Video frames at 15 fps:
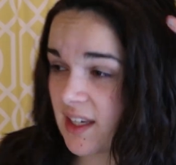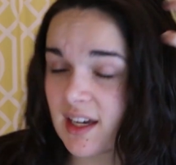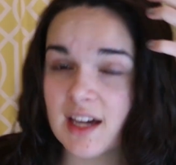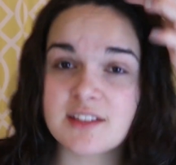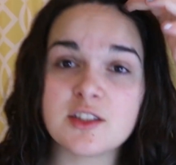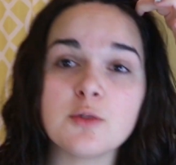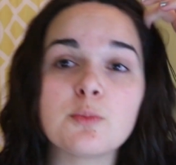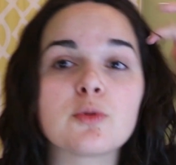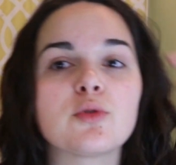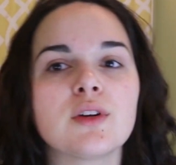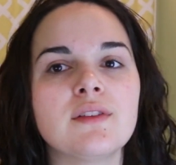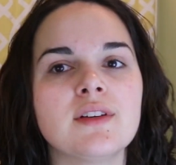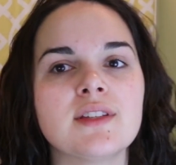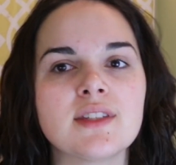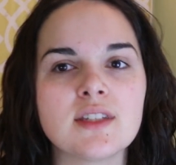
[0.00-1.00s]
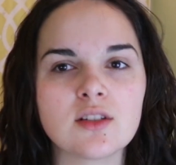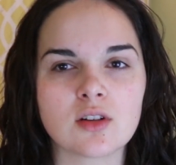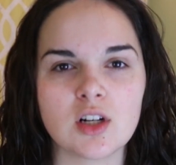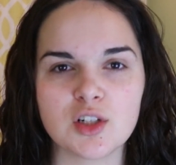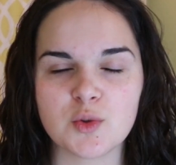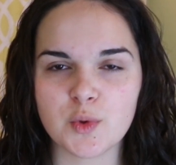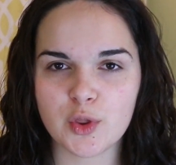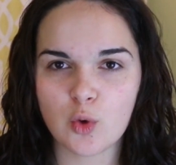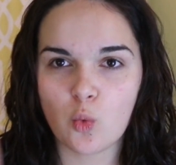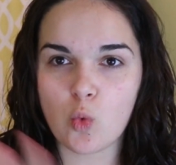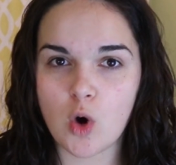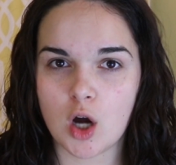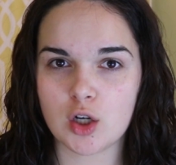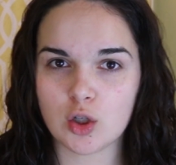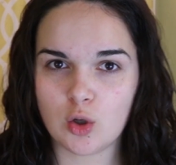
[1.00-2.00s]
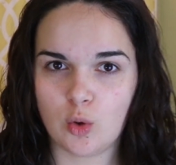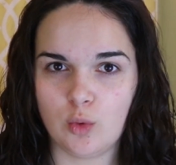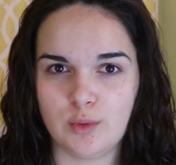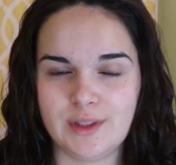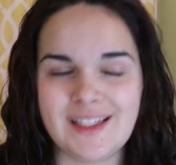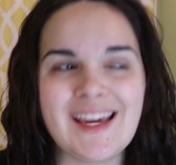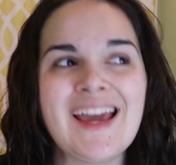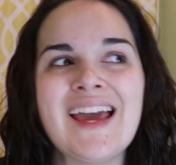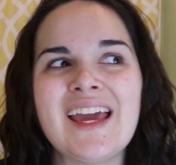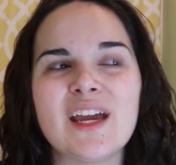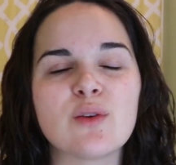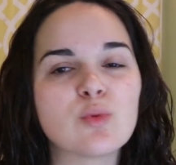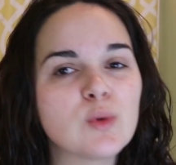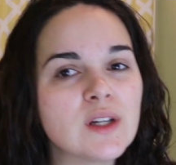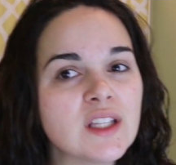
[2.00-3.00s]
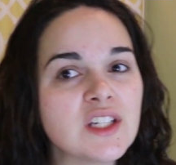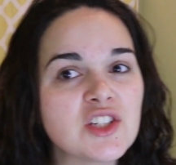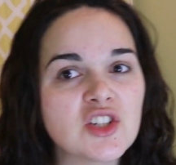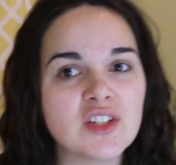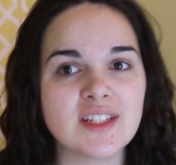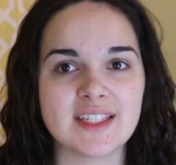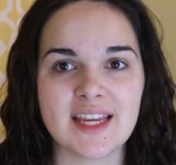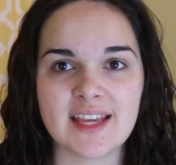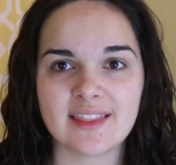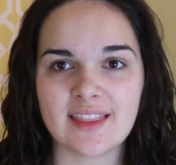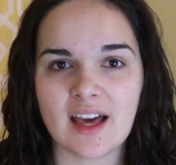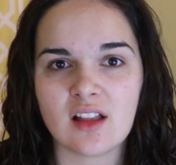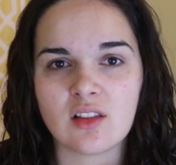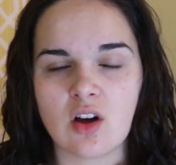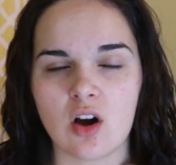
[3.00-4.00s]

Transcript: because you previously scrunched with the water only, it really shouldn't take that